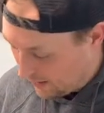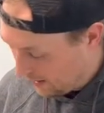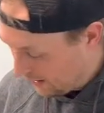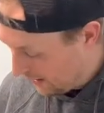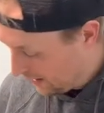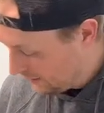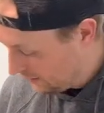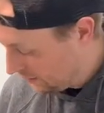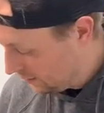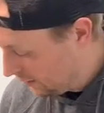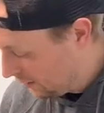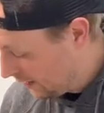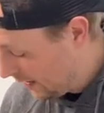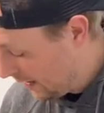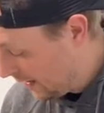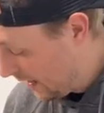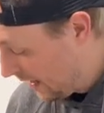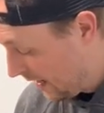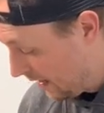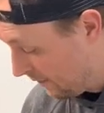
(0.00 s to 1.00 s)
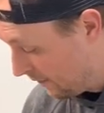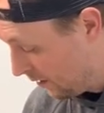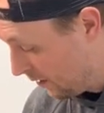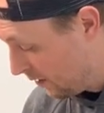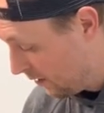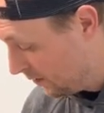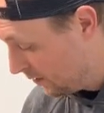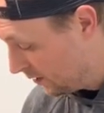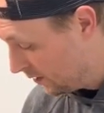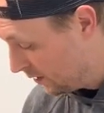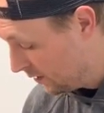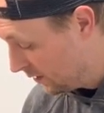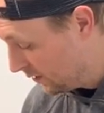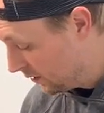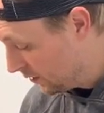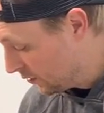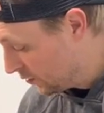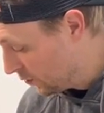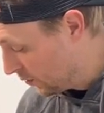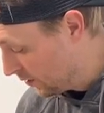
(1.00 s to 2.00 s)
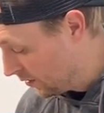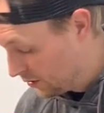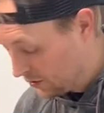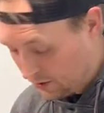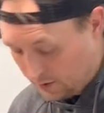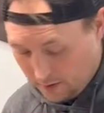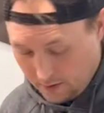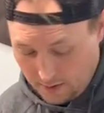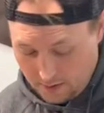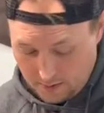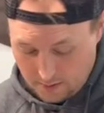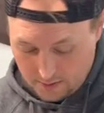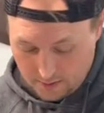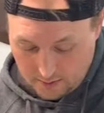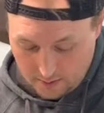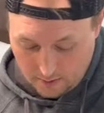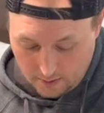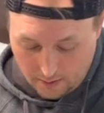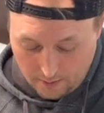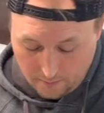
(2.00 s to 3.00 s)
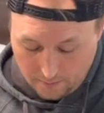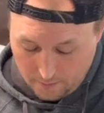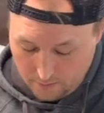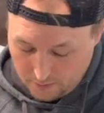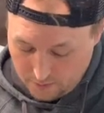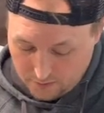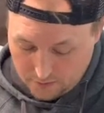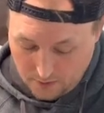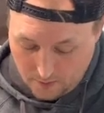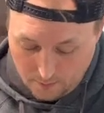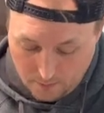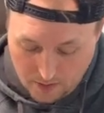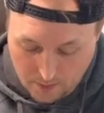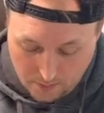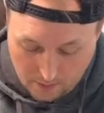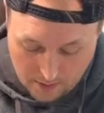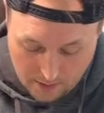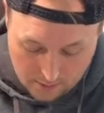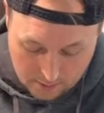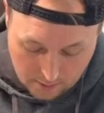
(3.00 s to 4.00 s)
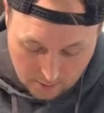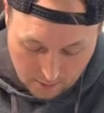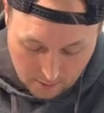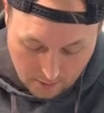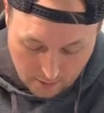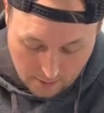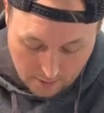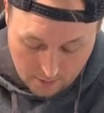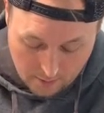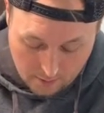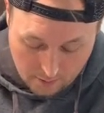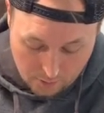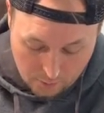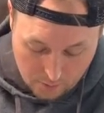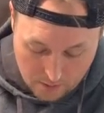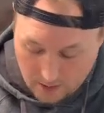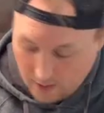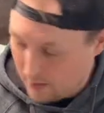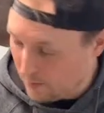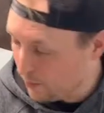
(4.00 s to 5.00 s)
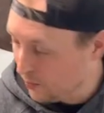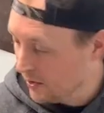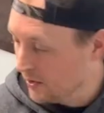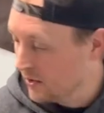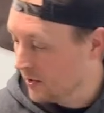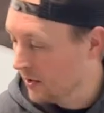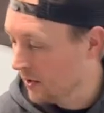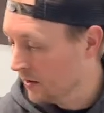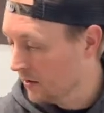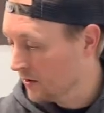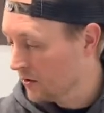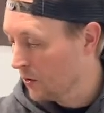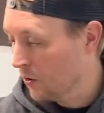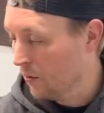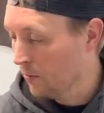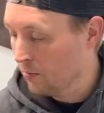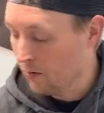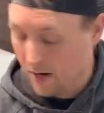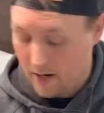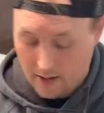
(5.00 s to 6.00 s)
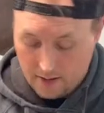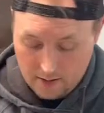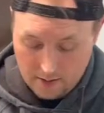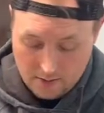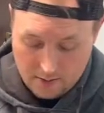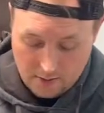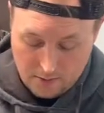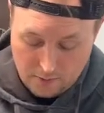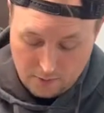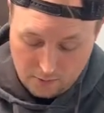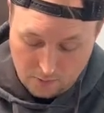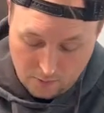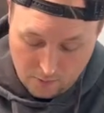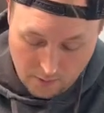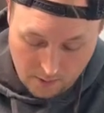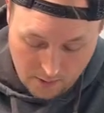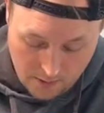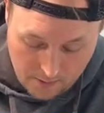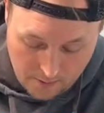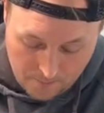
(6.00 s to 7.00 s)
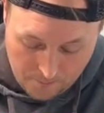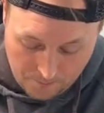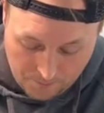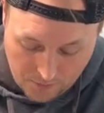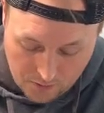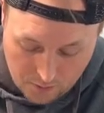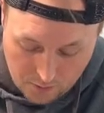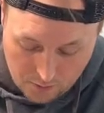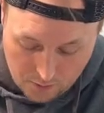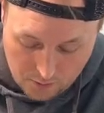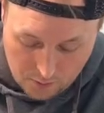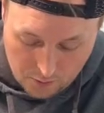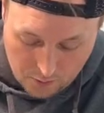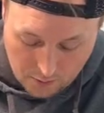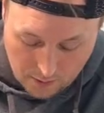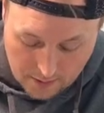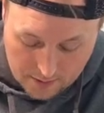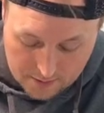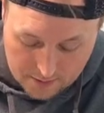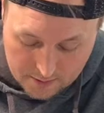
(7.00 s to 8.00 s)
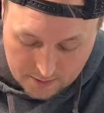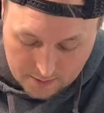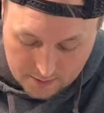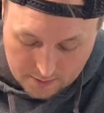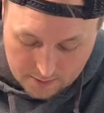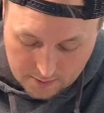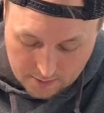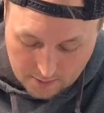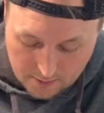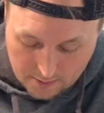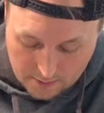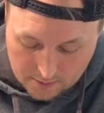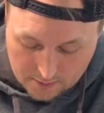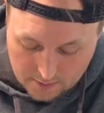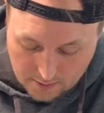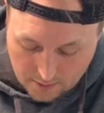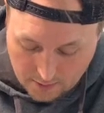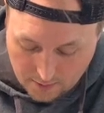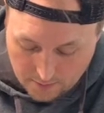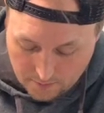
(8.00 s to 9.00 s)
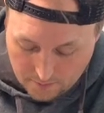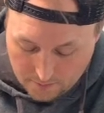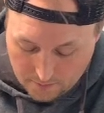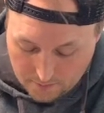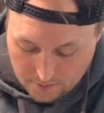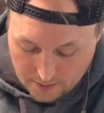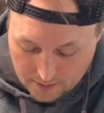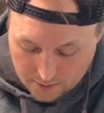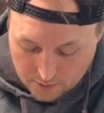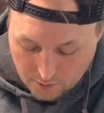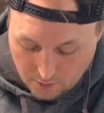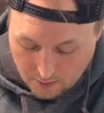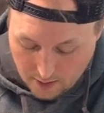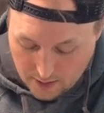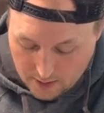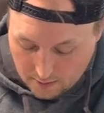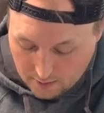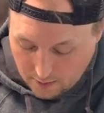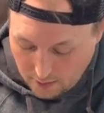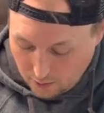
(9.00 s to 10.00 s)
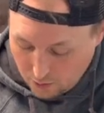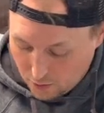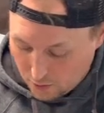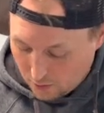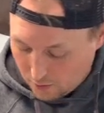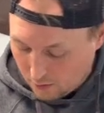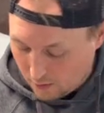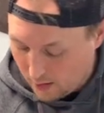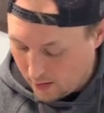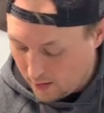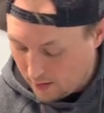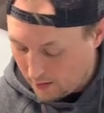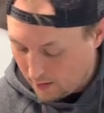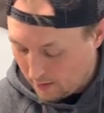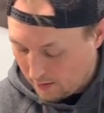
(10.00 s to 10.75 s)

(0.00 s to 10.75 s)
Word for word: I, I have heard that there is a shortage on these. I, there's some people out there 3D uh, printing this whole bracket to utilize this. It's uh, That's great, they look great,